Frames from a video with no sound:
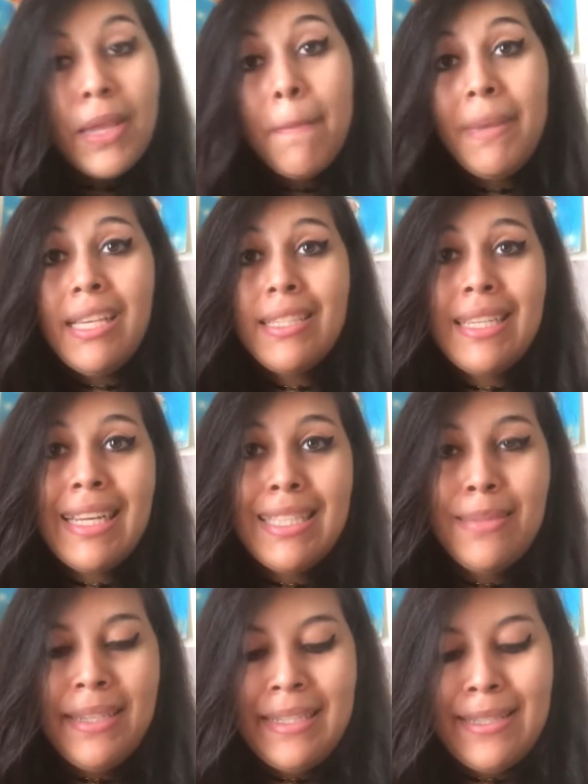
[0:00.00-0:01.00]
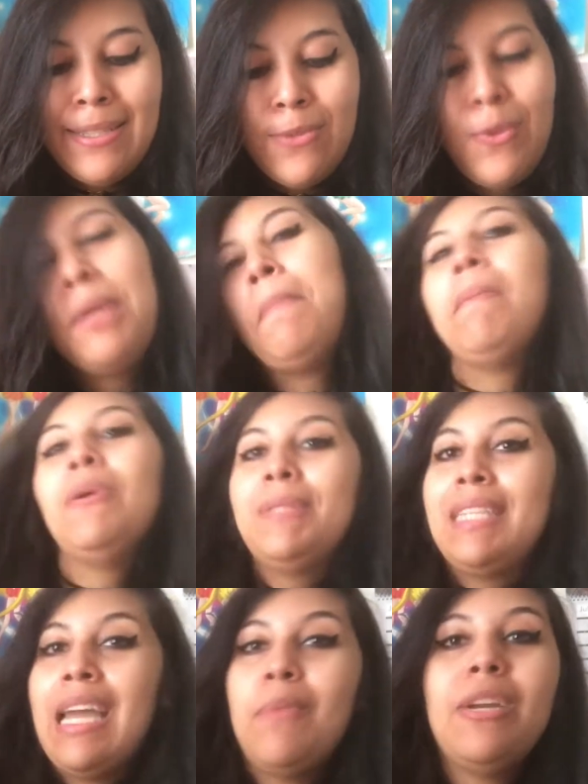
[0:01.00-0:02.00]
Makes sense because it's the one I'm
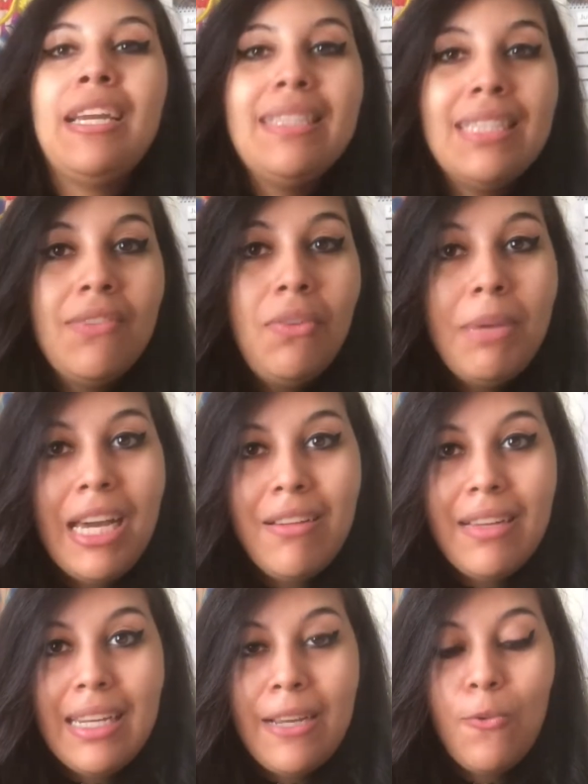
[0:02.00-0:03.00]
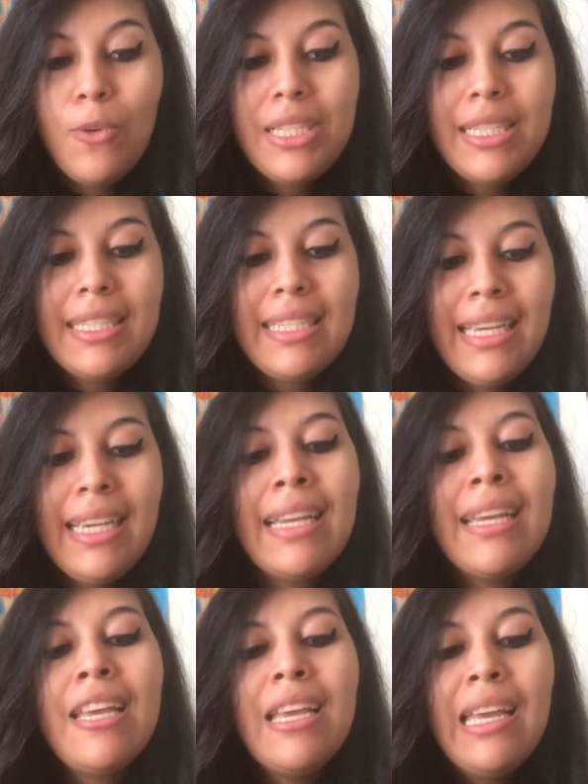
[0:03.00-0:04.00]
most apprehensive about, and I want to
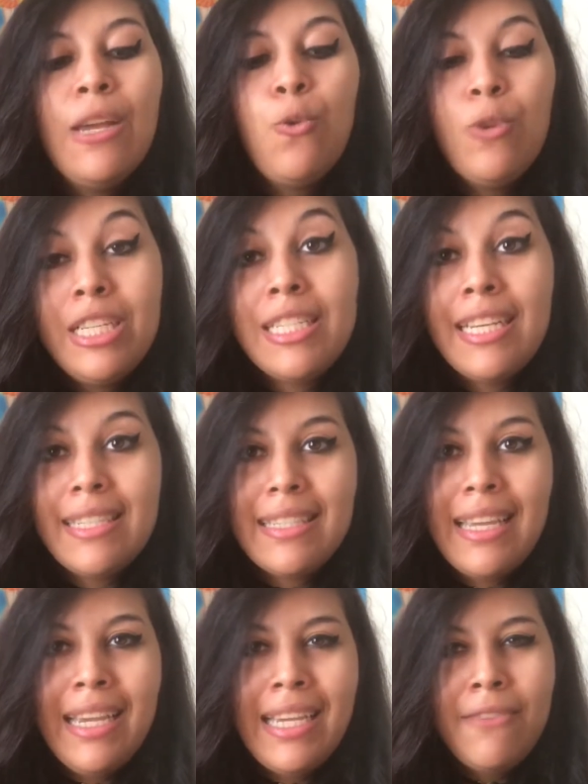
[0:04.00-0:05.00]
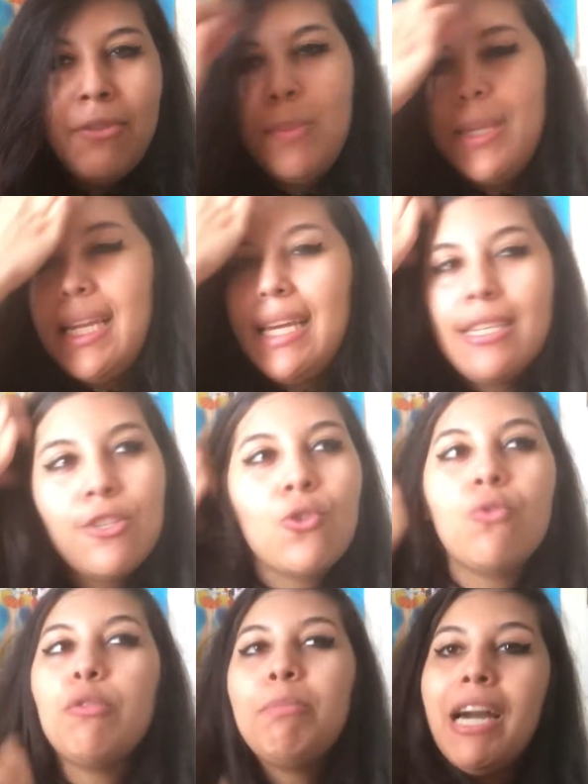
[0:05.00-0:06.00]
see what it tastes like and if banana is
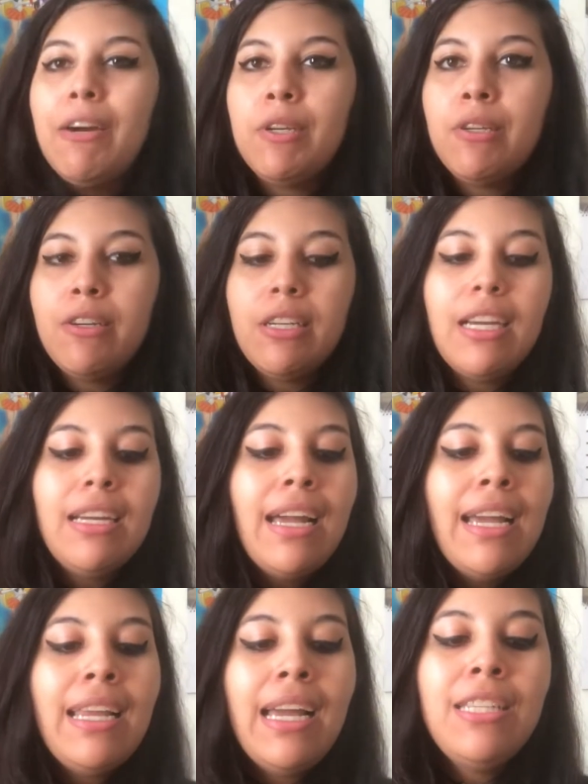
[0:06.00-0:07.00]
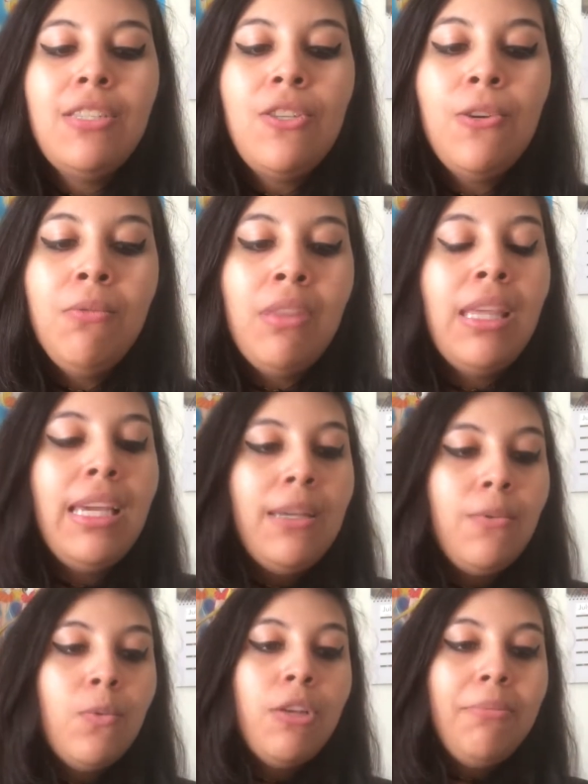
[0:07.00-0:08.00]
overpowering or not. I don't think
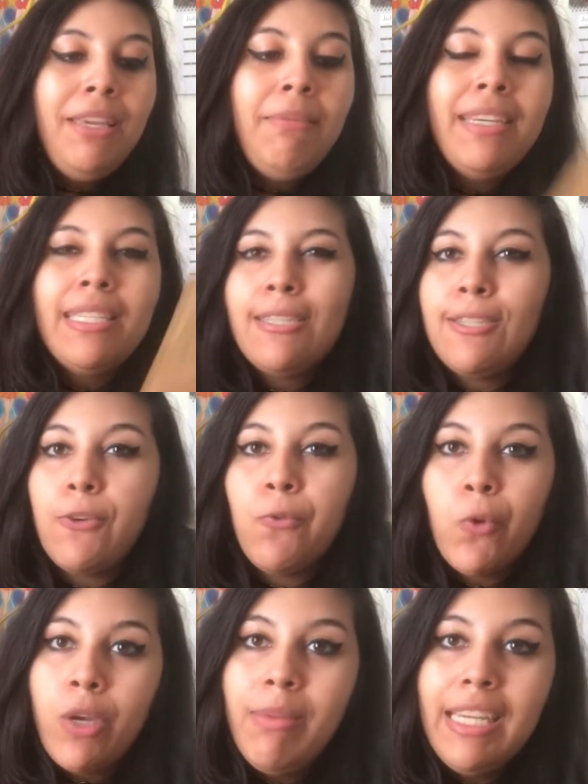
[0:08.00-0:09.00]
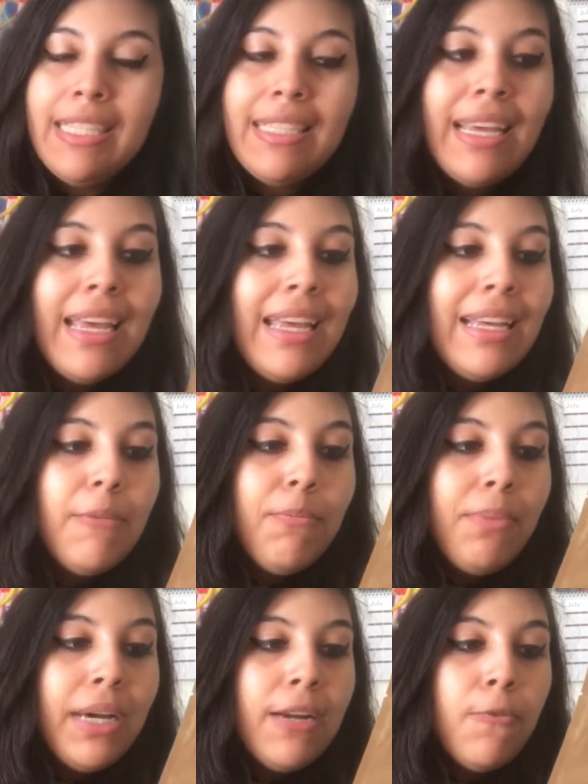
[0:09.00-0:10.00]
it will be because it's a Rooibos,
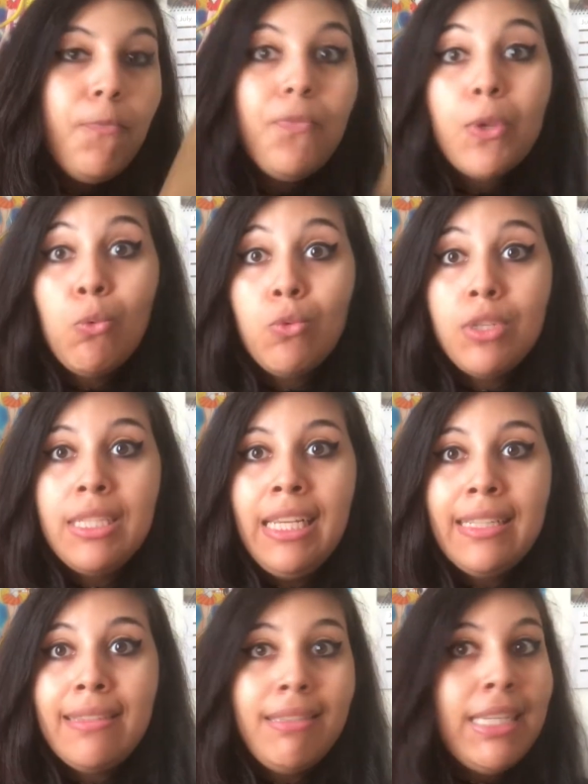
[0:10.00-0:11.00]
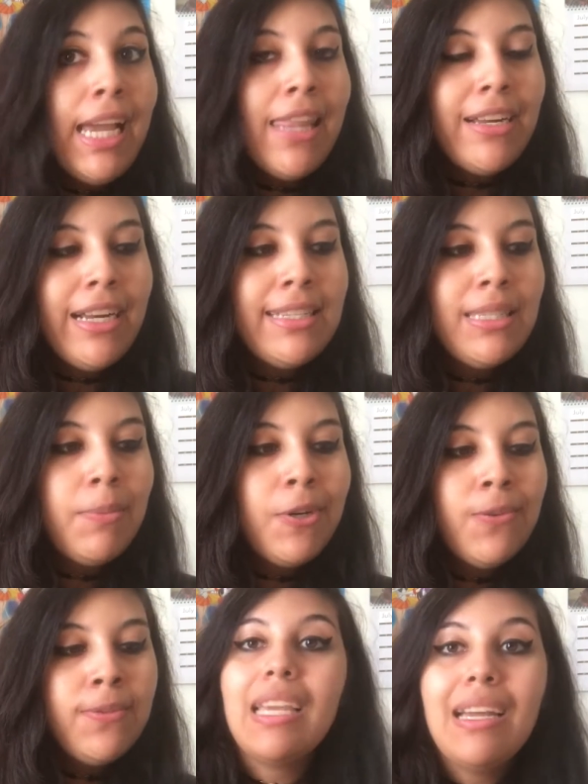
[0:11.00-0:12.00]
but we'll see together, I
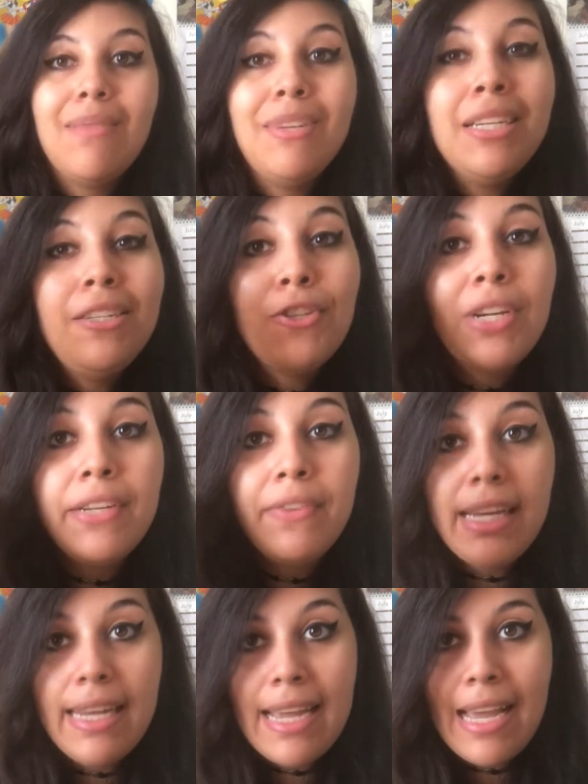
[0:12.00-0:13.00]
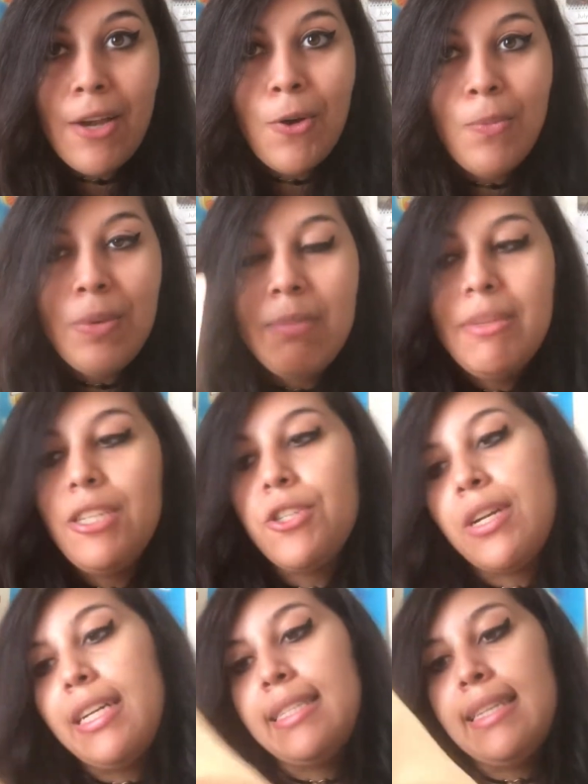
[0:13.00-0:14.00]
suppose. I'm not going to try it right now, but I'm going to
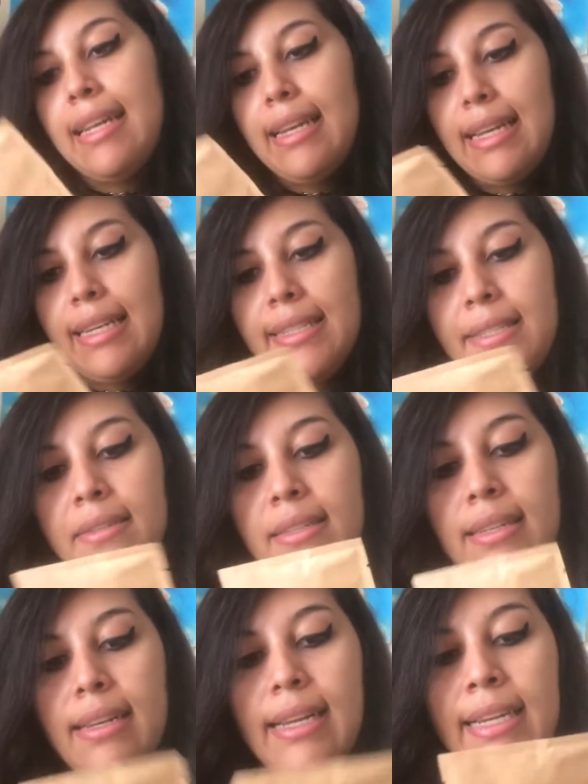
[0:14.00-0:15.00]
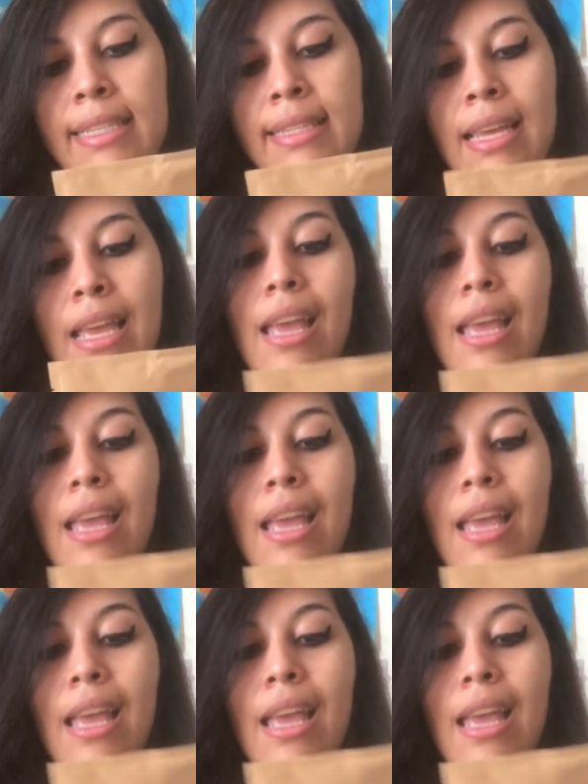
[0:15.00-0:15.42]
try it tonight so it's a nice